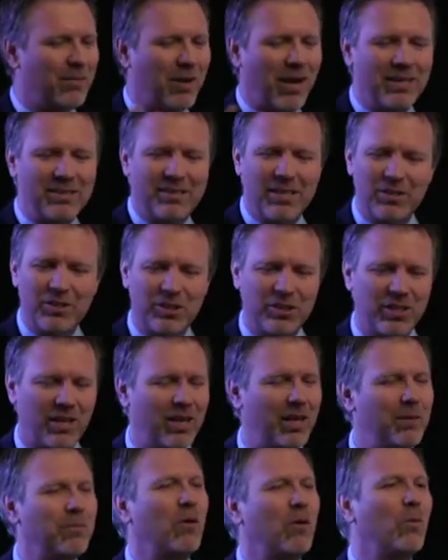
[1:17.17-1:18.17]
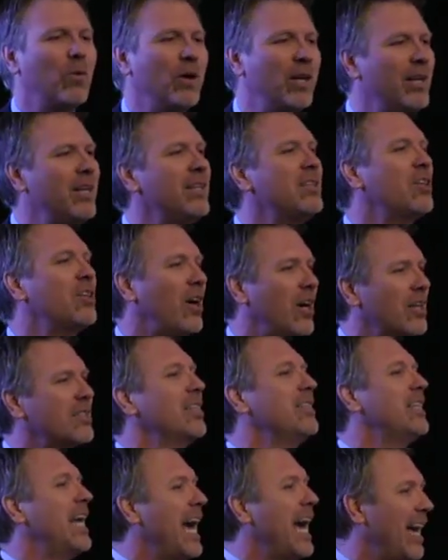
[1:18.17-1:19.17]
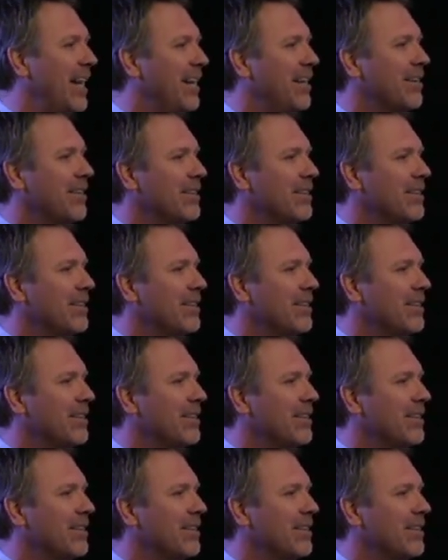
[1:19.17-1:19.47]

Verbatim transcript: iTouch time. We talk to Dad.